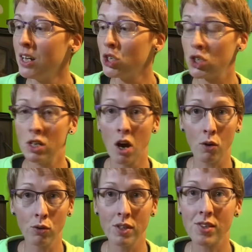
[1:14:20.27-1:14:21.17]
She
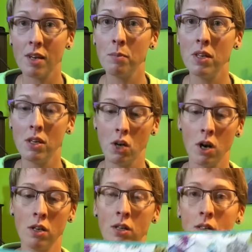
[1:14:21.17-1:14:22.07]
not only sent me the
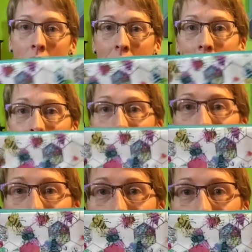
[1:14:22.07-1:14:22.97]
yarn, she
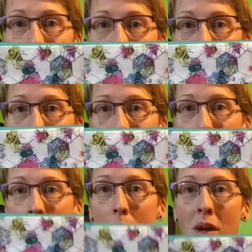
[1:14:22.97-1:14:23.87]
sent me one of the Bee
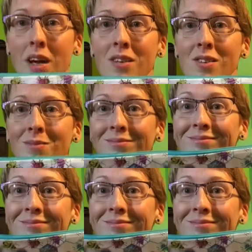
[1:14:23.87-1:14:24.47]
Splat bags.